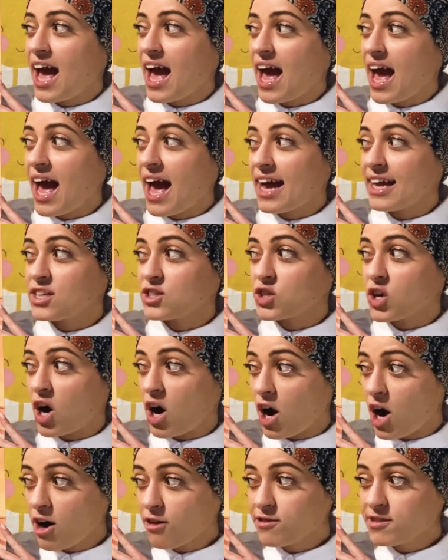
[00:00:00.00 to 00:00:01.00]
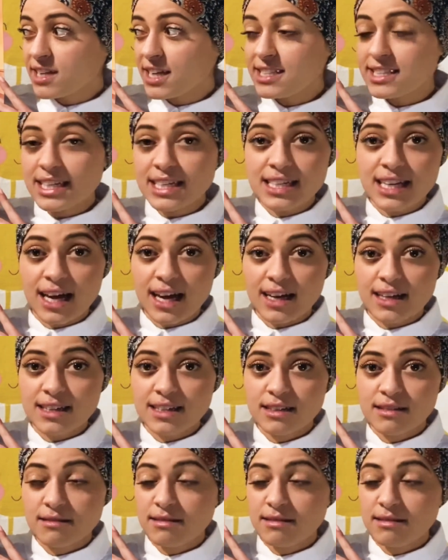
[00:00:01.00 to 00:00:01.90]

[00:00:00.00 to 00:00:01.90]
and after dinner